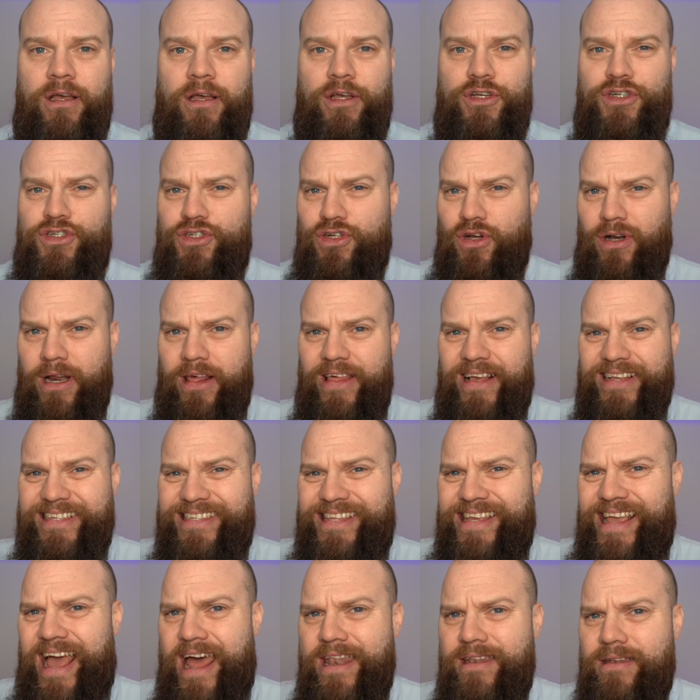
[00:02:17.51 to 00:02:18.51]
Surely that's
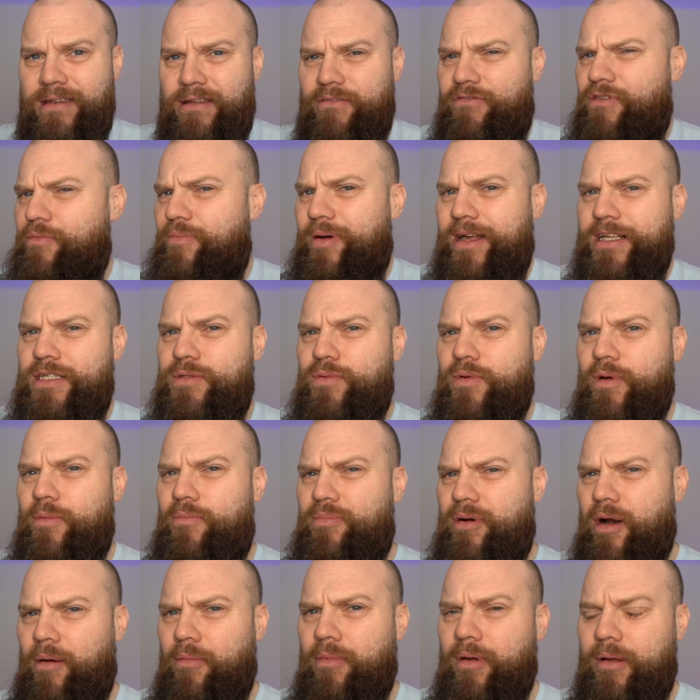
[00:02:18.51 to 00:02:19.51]
the end of the password
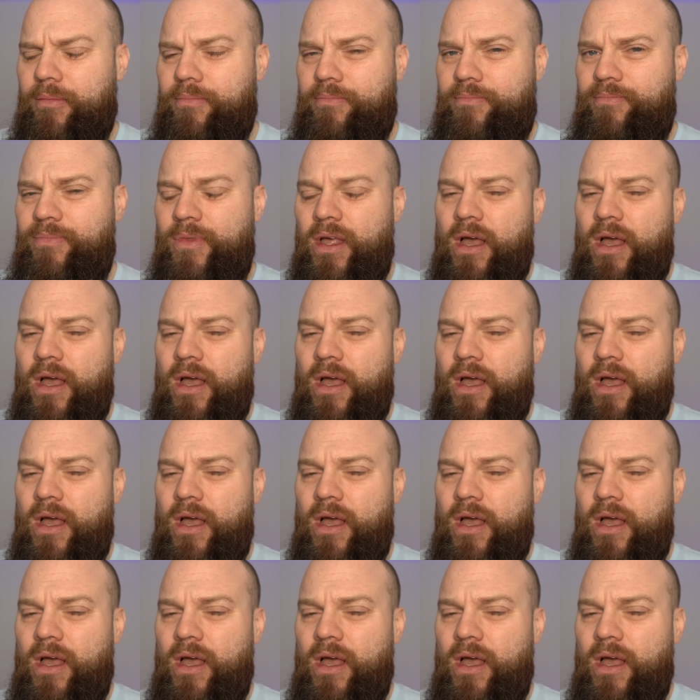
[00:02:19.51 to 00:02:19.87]
problem.